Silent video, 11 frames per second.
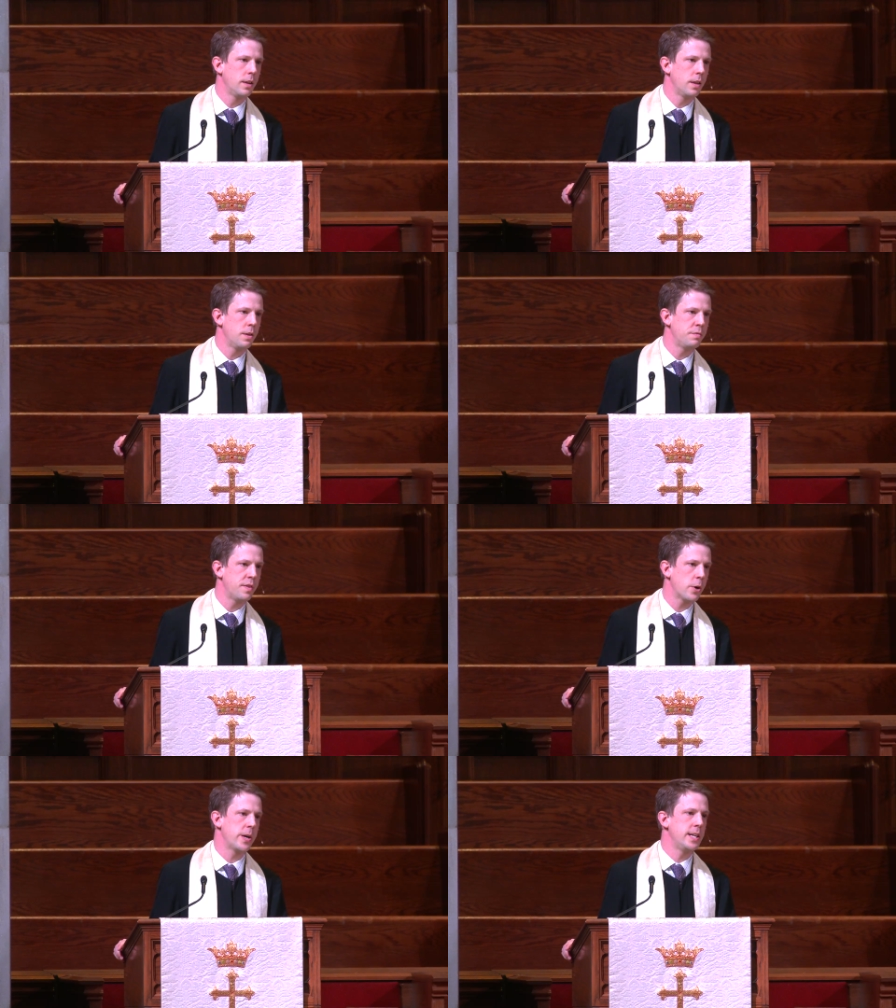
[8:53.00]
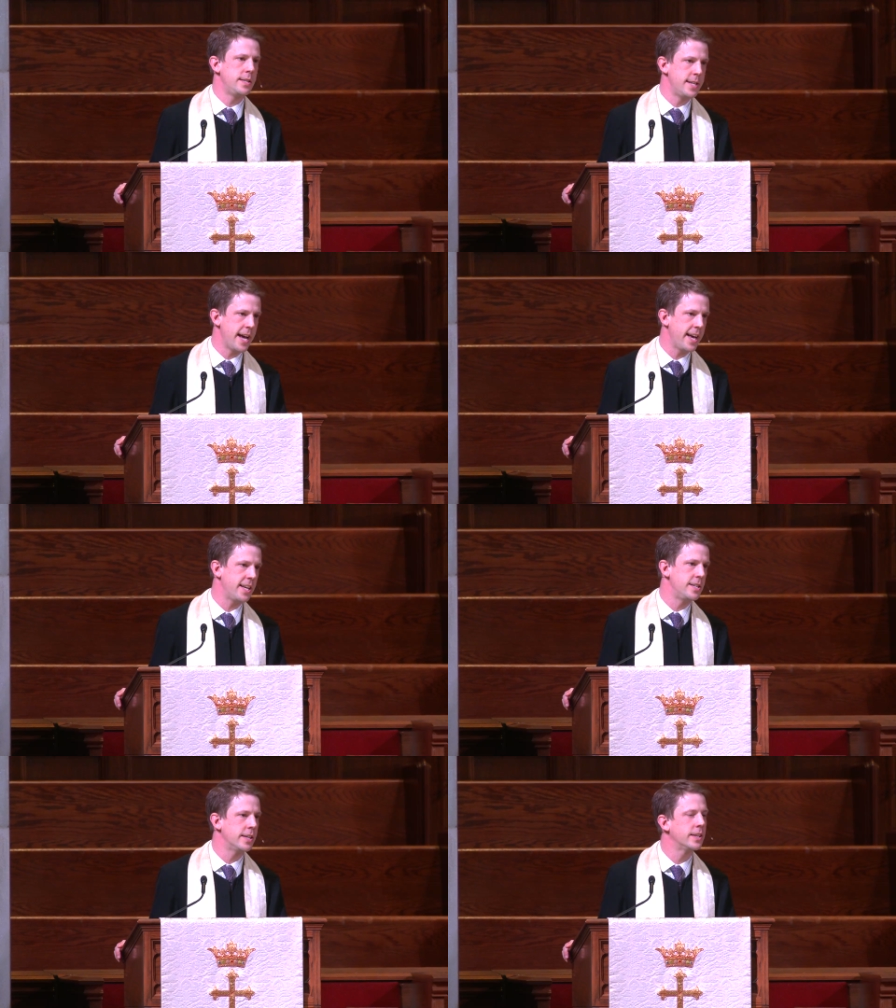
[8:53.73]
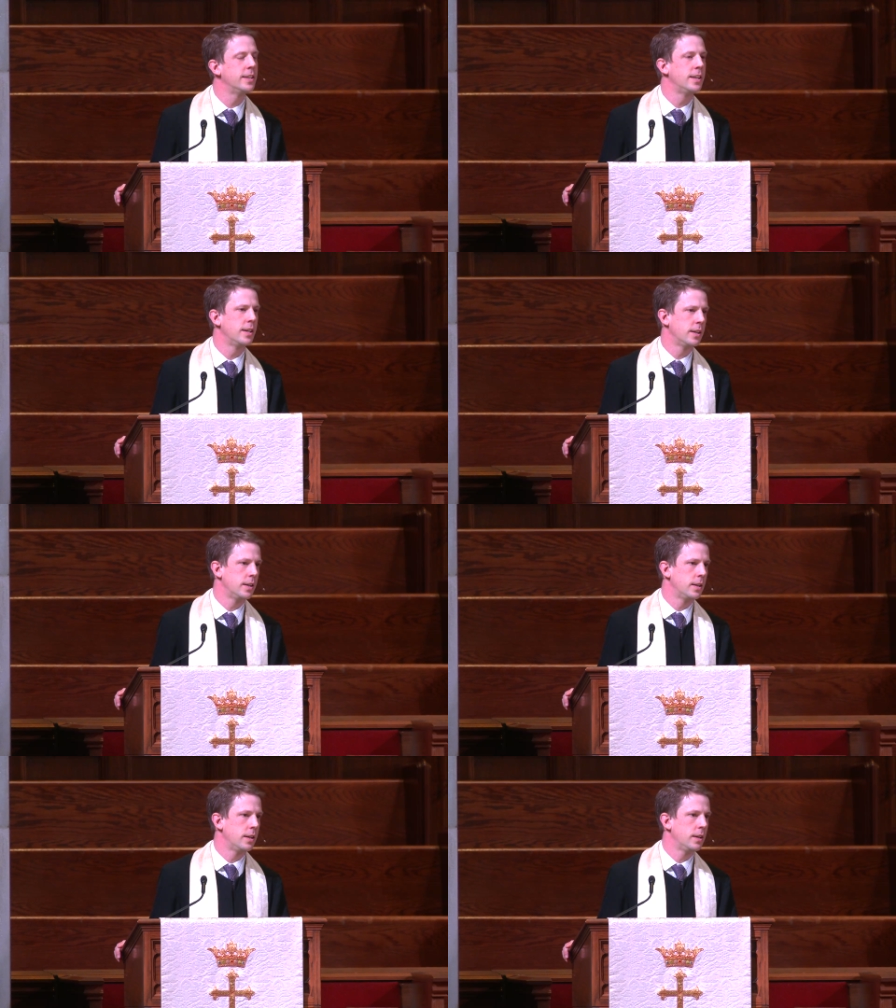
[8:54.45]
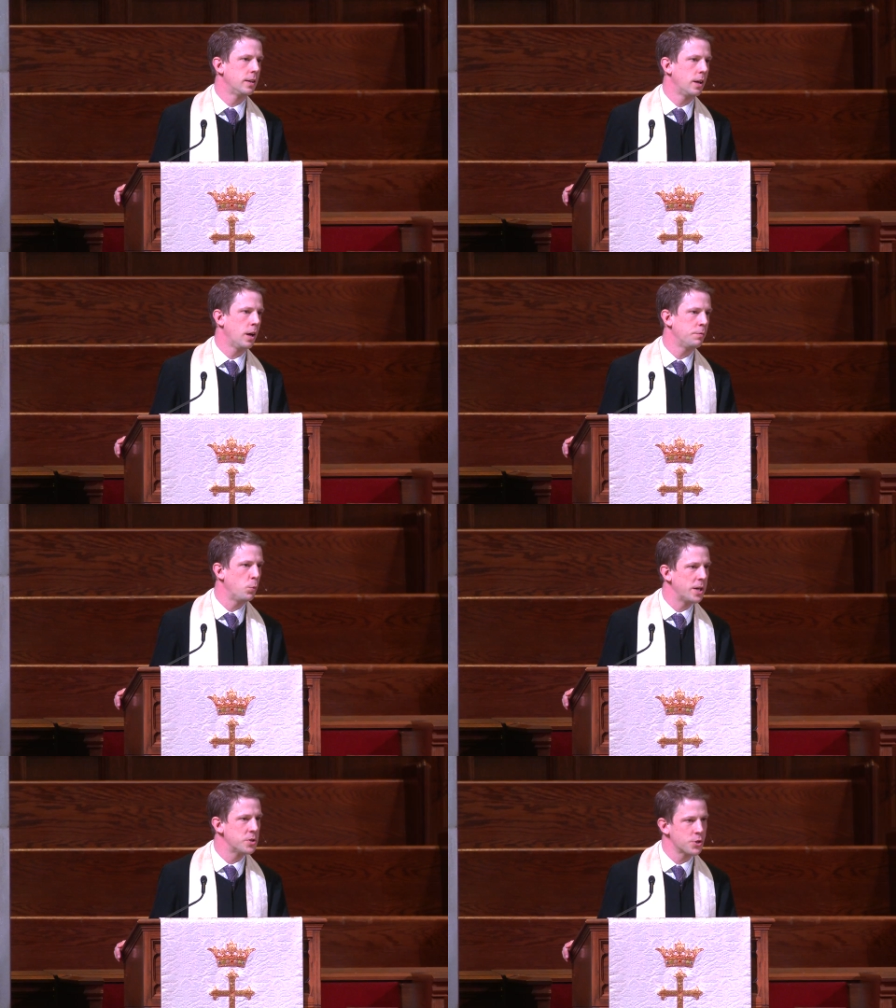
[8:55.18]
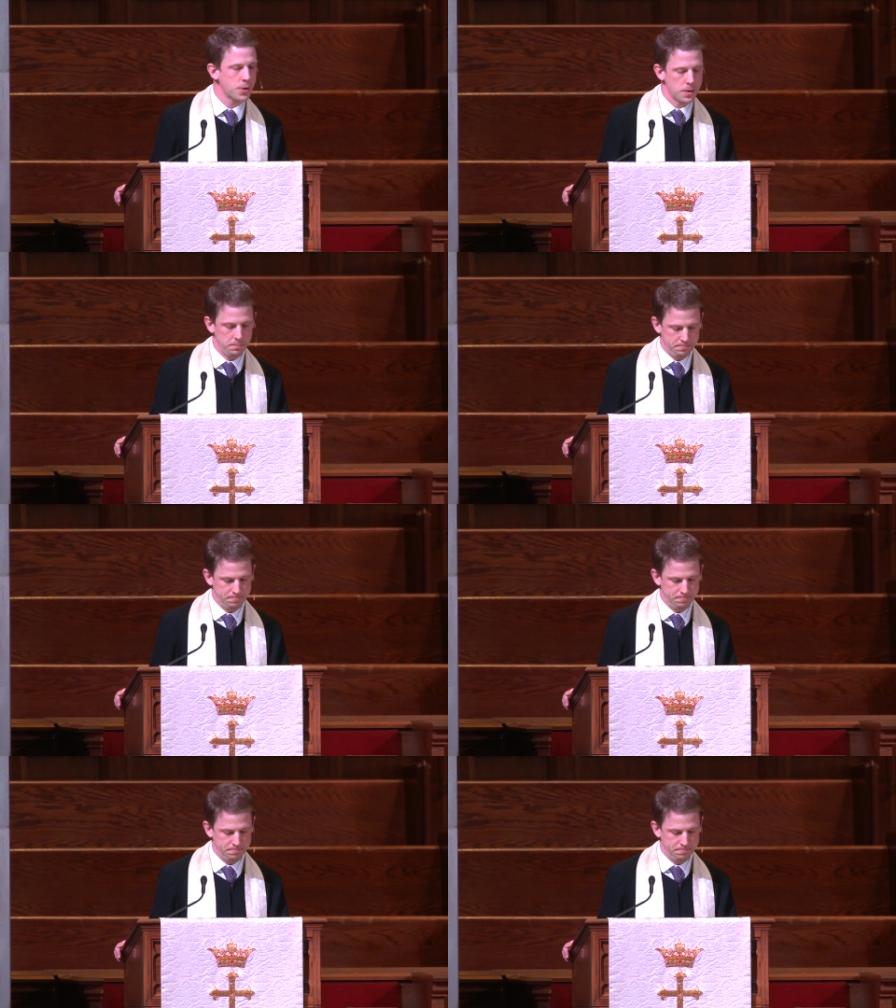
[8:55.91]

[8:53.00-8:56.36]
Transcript: the very dead of winter.